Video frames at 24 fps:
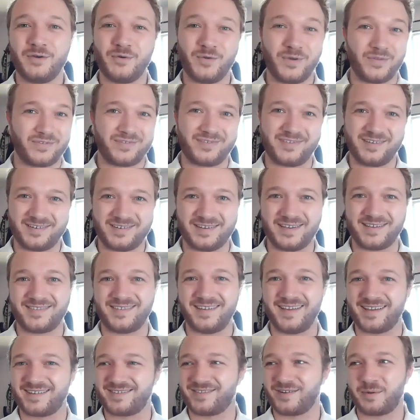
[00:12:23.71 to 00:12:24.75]
with
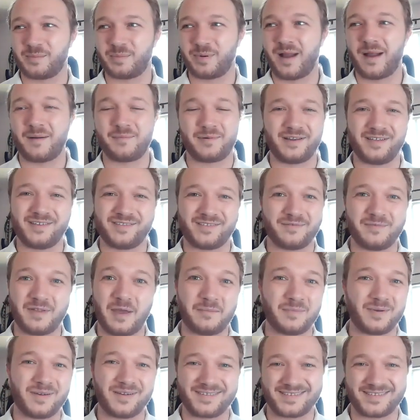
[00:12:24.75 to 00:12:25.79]
statistics or properties of
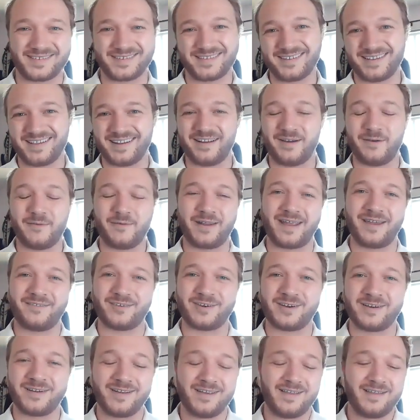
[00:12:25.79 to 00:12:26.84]
numbers, you know,
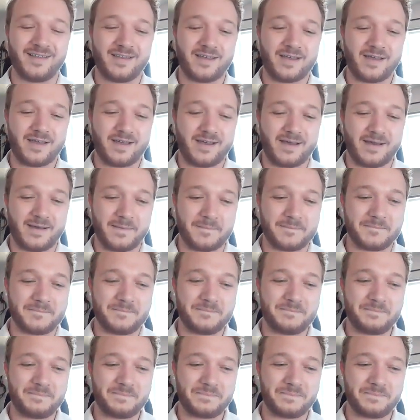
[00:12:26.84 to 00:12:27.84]
whatever. Um,